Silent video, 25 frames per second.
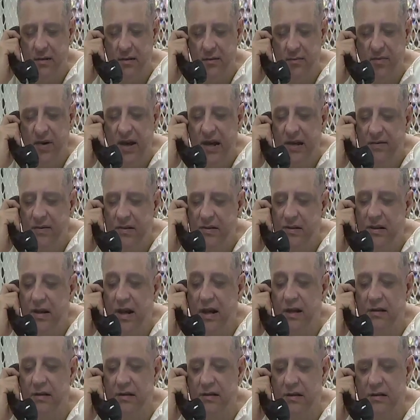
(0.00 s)
people
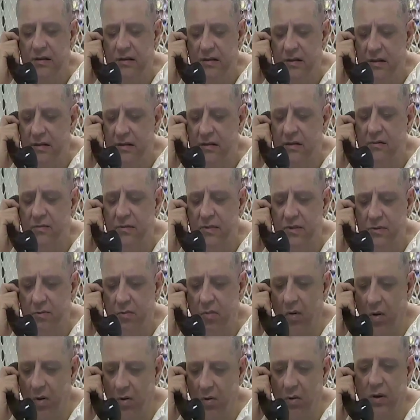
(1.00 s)
say that the system is
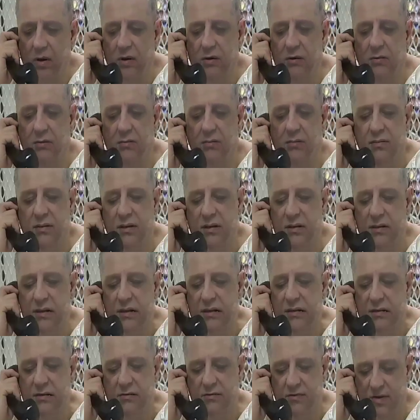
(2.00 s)
broken. The
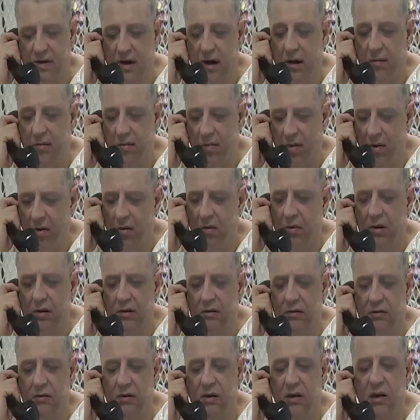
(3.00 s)
system's not
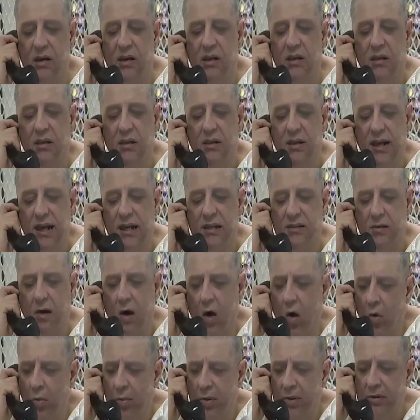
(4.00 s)
broken. it's
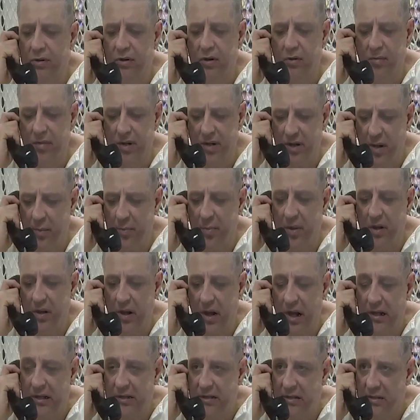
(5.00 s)
open to
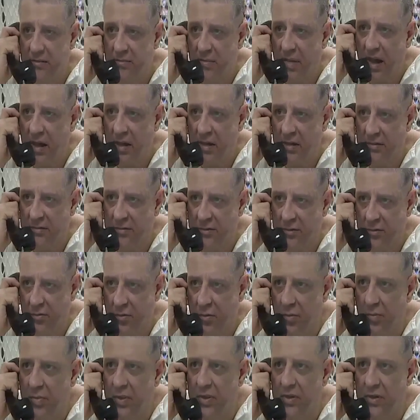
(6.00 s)
manipulation by
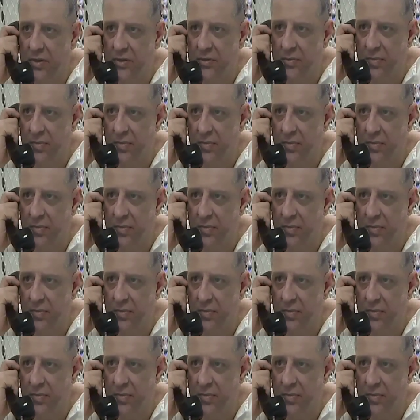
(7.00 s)
unscrupulous